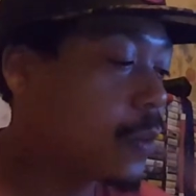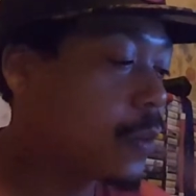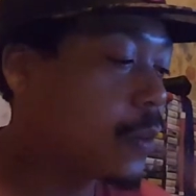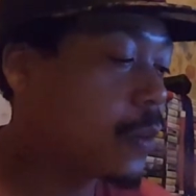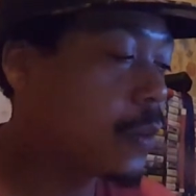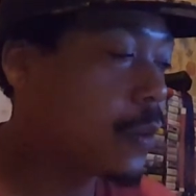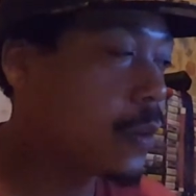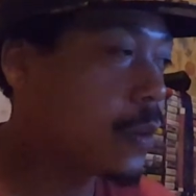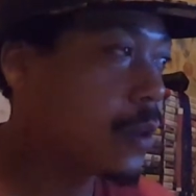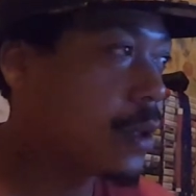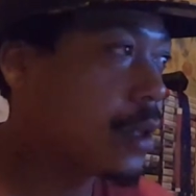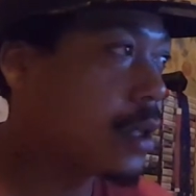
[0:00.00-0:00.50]

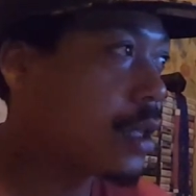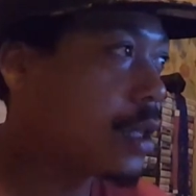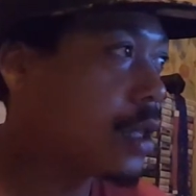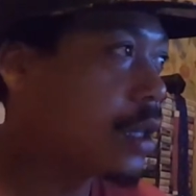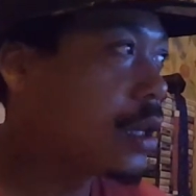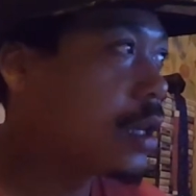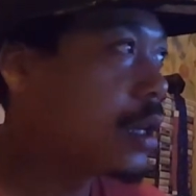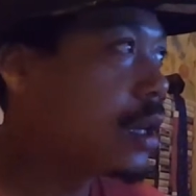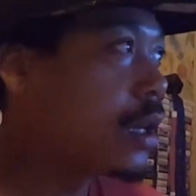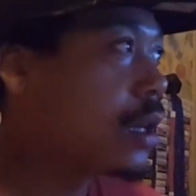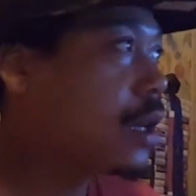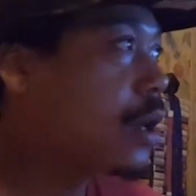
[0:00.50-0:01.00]
if you have a
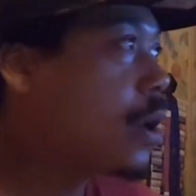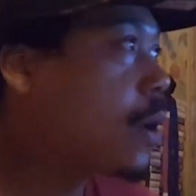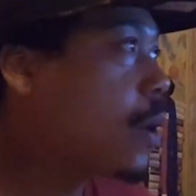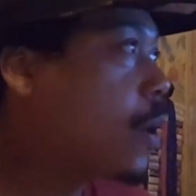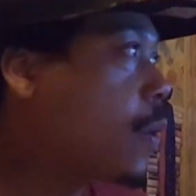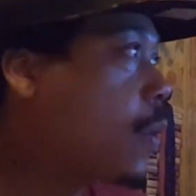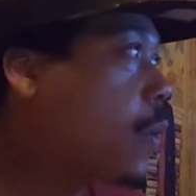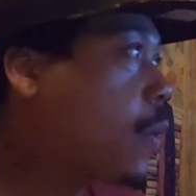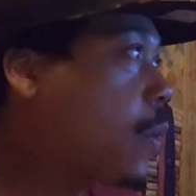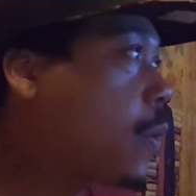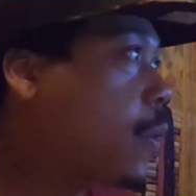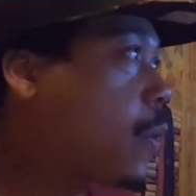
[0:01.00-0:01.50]

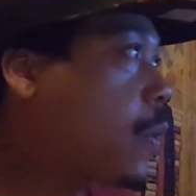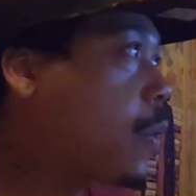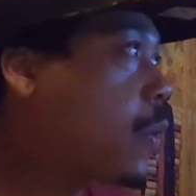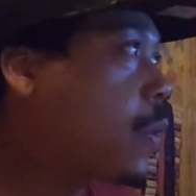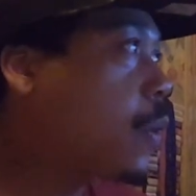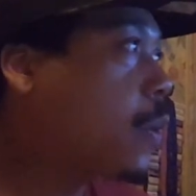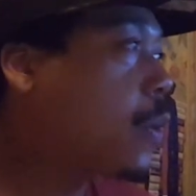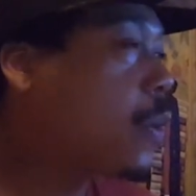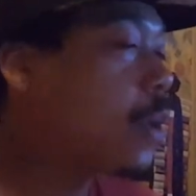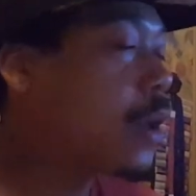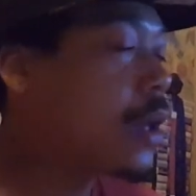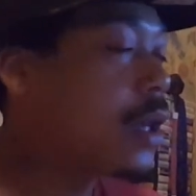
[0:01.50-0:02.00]
girlfriend, then why
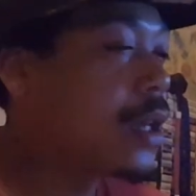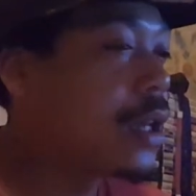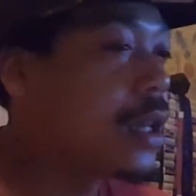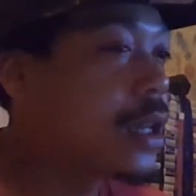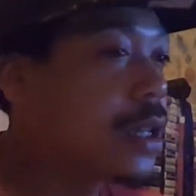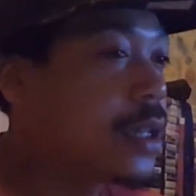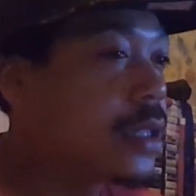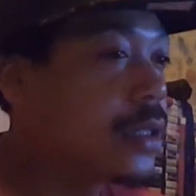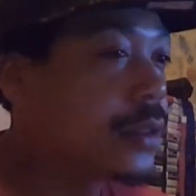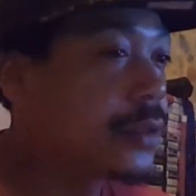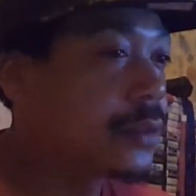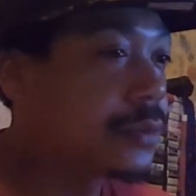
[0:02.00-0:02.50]
do you
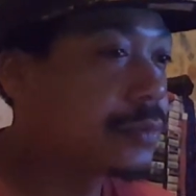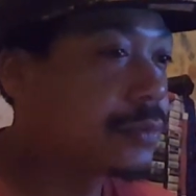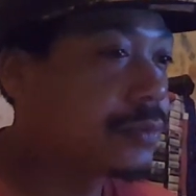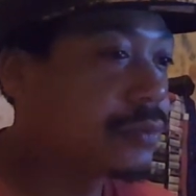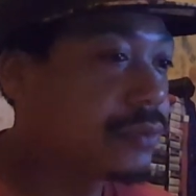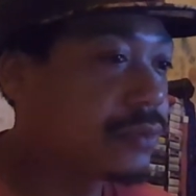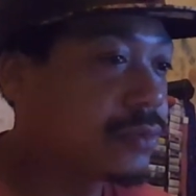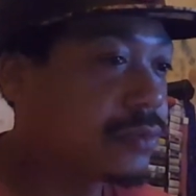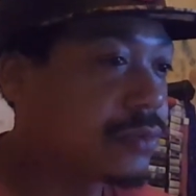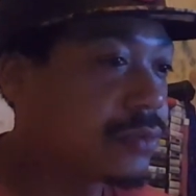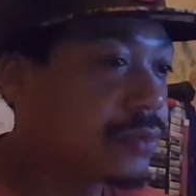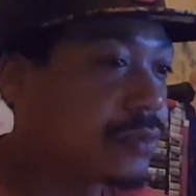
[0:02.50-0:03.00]
want to be a
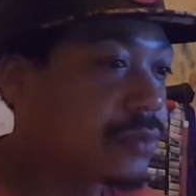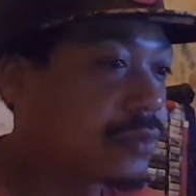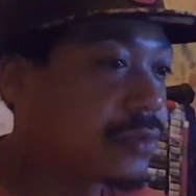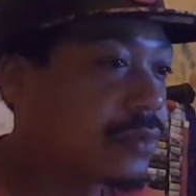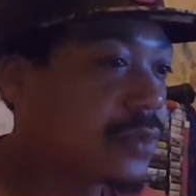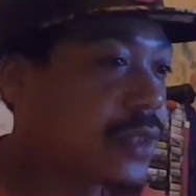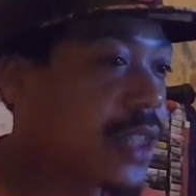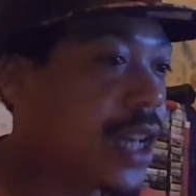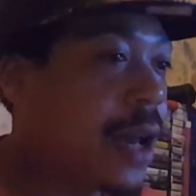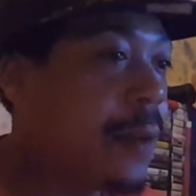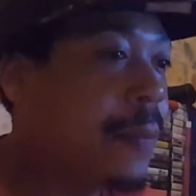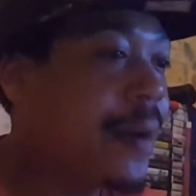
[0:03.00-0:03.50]

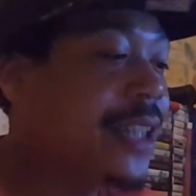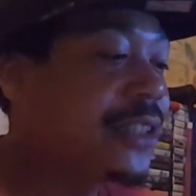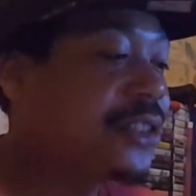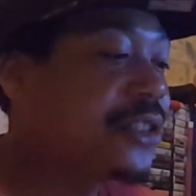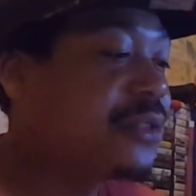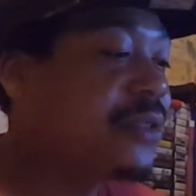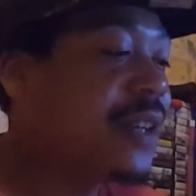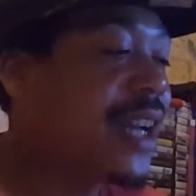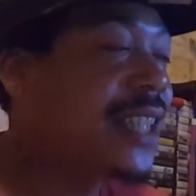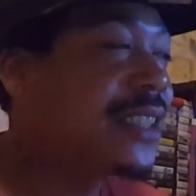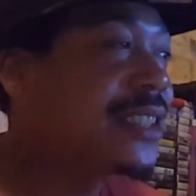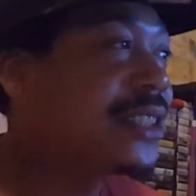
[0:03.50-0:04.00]
MGTOW? How about
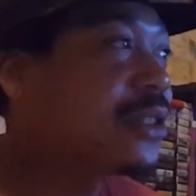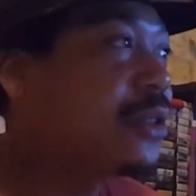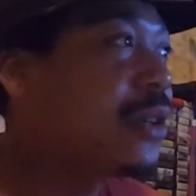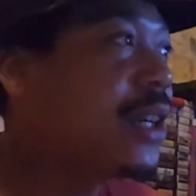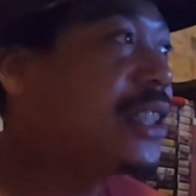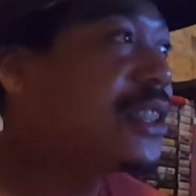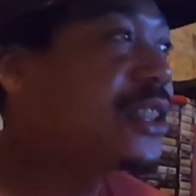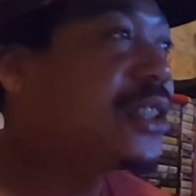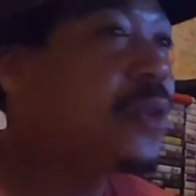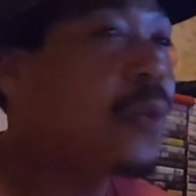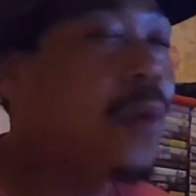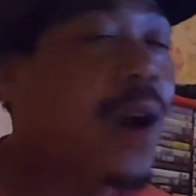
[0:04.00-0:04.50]
you ask the
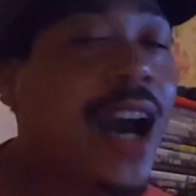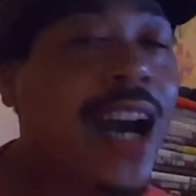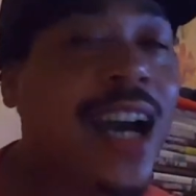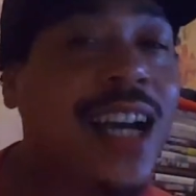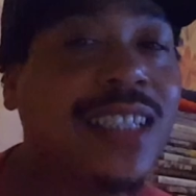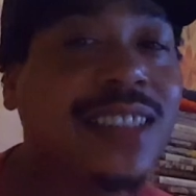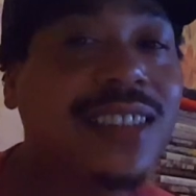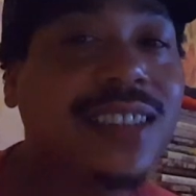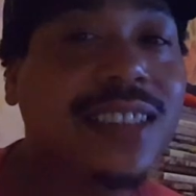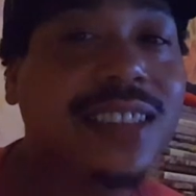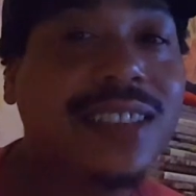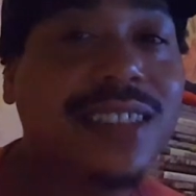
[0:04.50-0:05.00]
question,
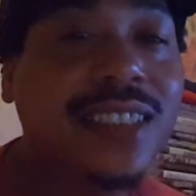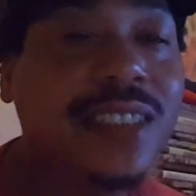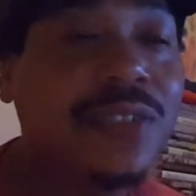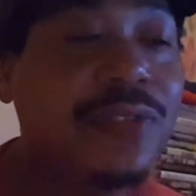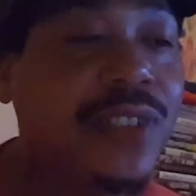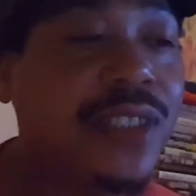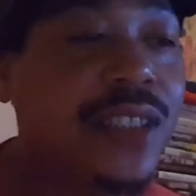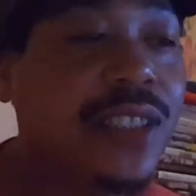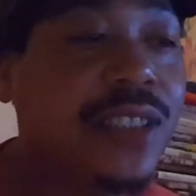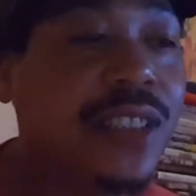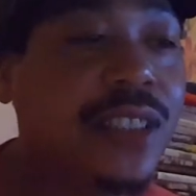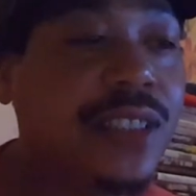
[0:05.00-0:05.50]
why is this
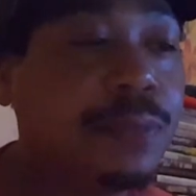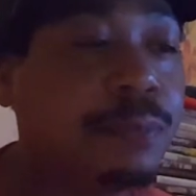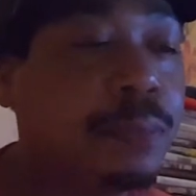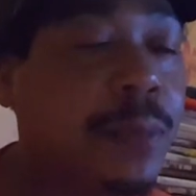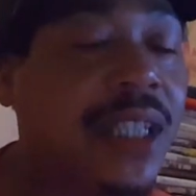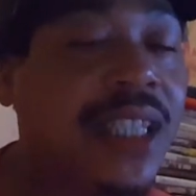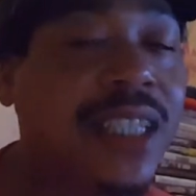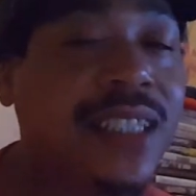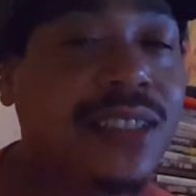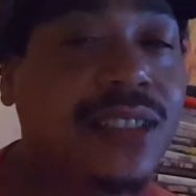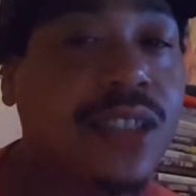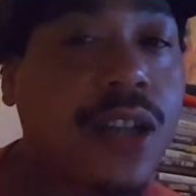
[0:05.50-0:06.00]
even
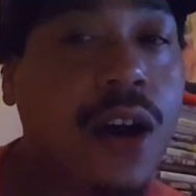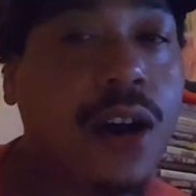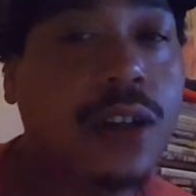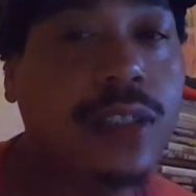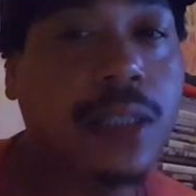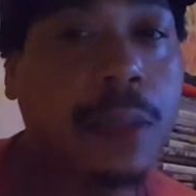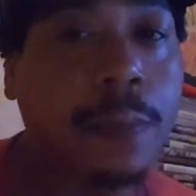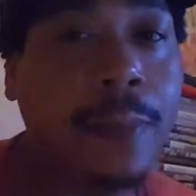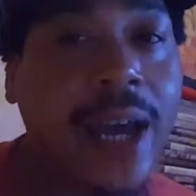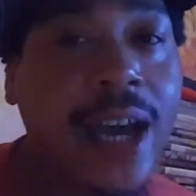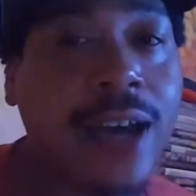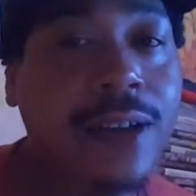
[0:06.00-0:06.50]
being
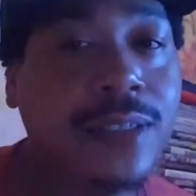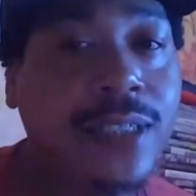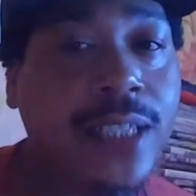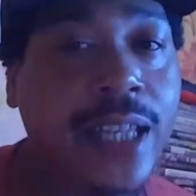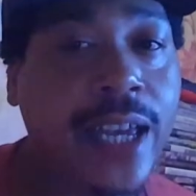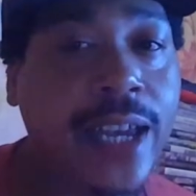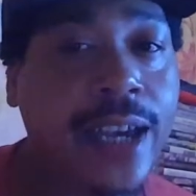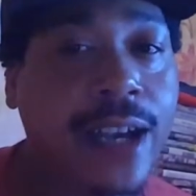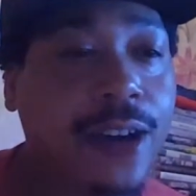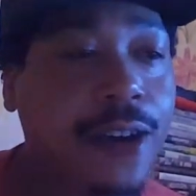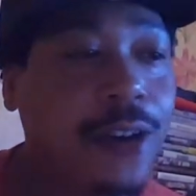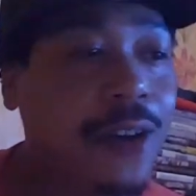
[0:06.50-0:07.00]
talked about
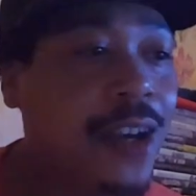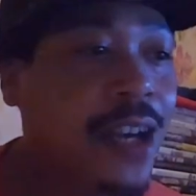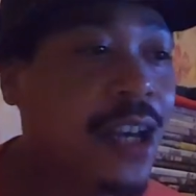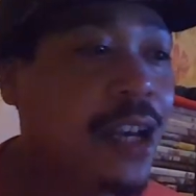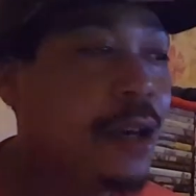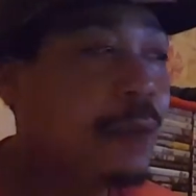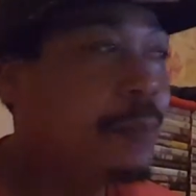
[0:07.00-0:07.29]
now?